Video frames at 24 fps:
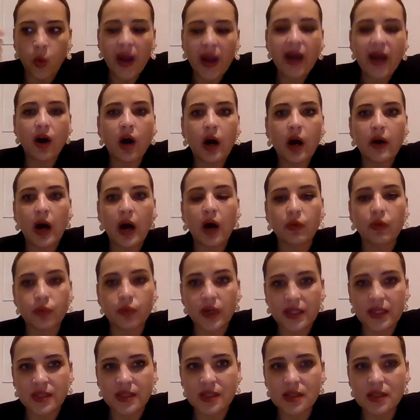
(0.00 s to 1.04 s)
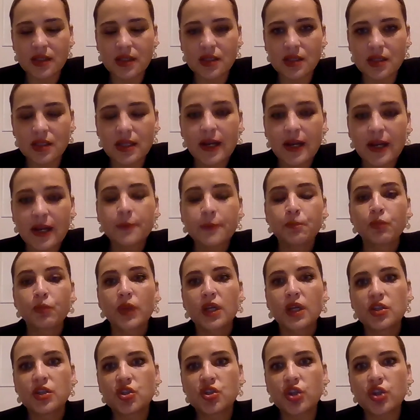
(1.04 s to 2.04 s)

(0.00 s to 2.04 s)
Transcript: are our risks. So